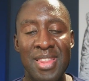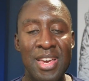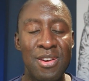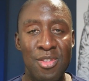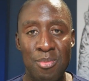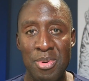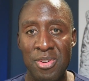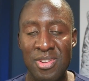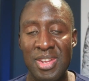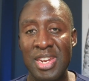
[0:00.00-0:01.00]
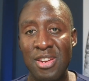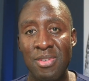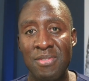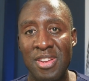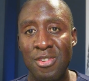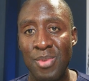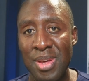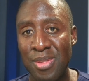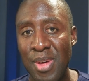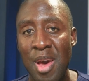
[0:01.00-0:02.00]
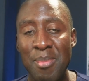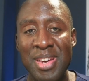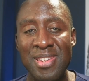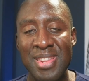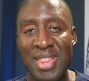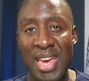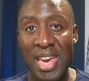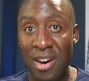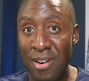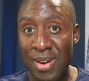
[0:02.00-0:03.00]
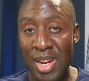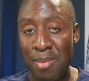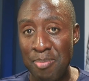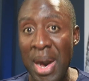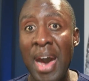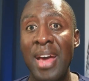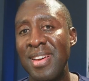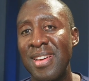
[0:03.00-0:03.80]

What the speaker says: that you're the person they need to invest with because they already bought.